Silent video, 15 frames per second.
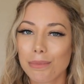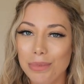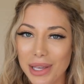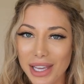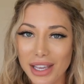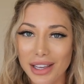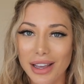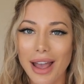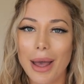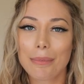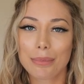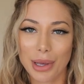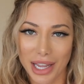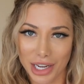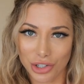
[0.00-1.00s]
be
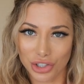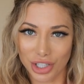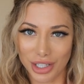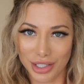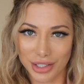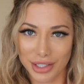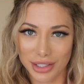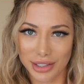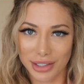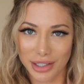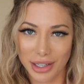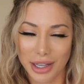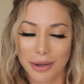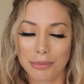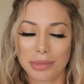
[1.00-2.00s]
patient.
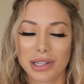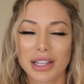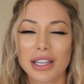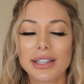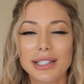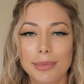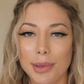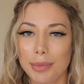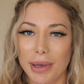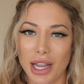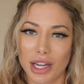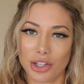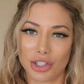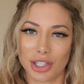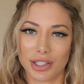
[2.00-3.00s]
Please be
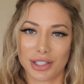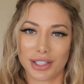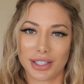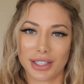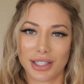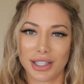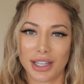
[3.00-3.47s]
patient.